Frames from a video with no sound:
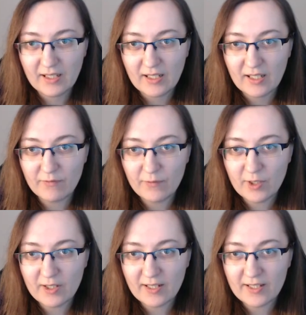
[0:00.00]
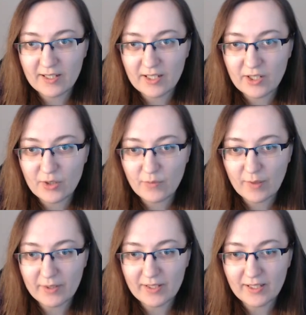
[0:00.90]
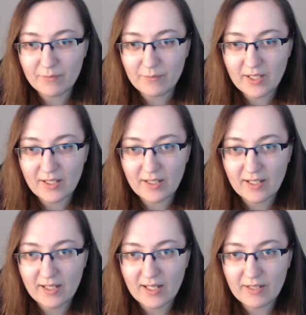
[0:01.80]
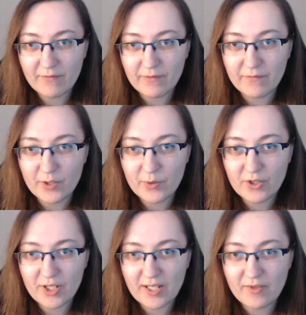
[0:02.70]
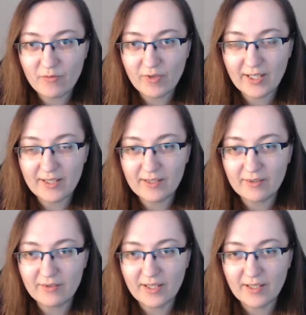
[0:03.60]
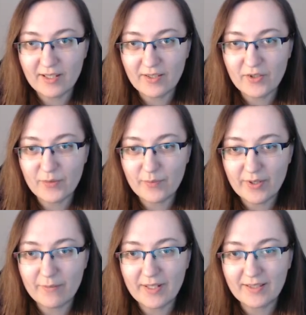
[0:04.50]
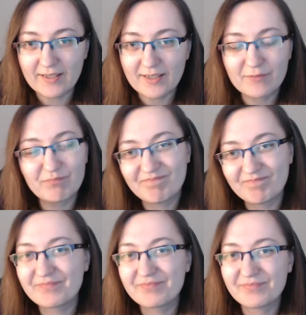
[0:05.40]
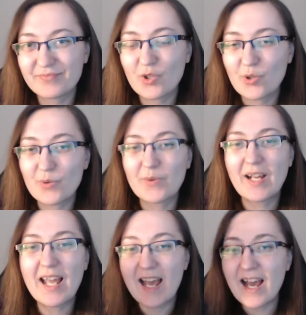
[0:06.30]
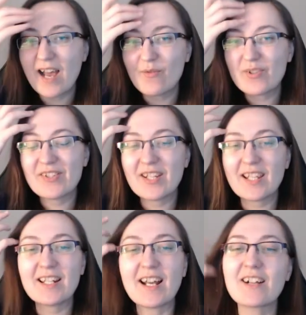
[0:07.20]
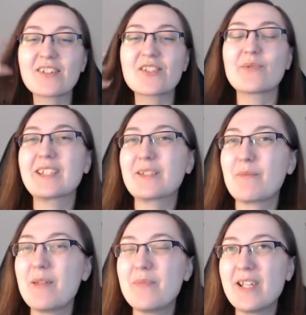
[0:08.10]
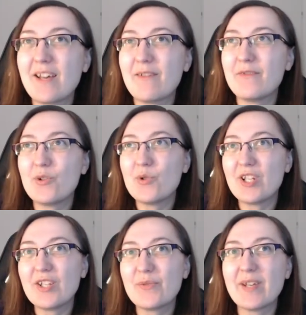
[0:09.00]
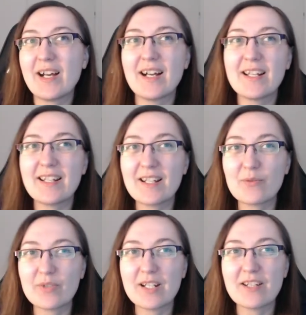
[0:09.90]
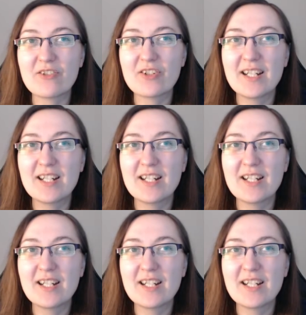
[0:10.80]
If you are an ignition weapon like me, and if UG is related to that experiment. True. I was thinking also, like, maybe UG is behind that, which